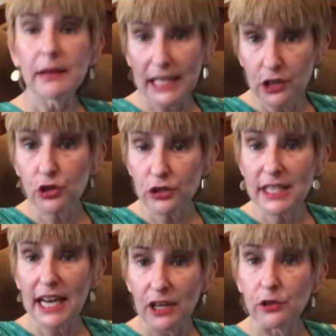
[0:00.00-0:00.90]
Eastern
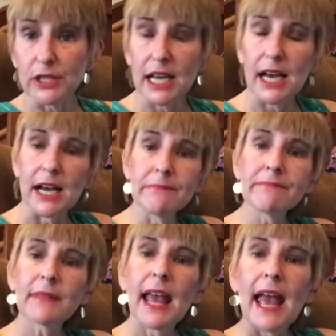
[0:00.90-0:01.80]
Standard Time.
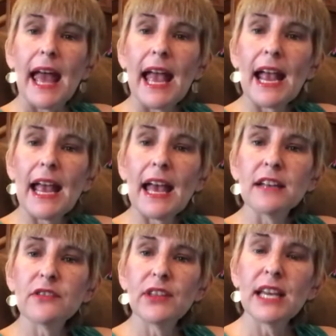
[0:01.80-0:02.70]

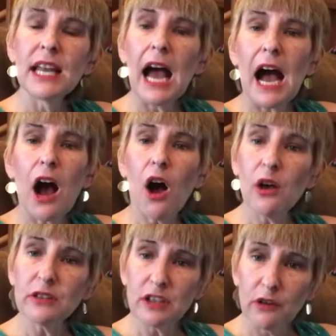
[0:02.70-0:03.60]
And then I
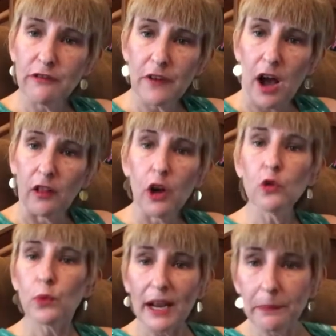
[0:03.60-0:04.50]
also follow
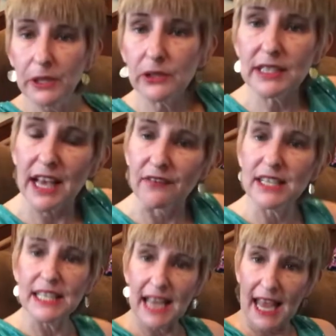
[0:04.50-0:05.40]
Red Pill
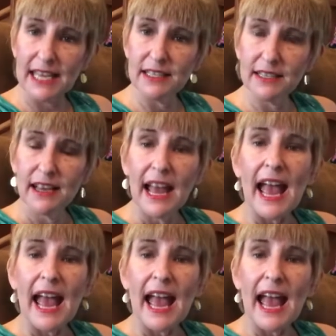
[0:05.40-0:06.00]
78,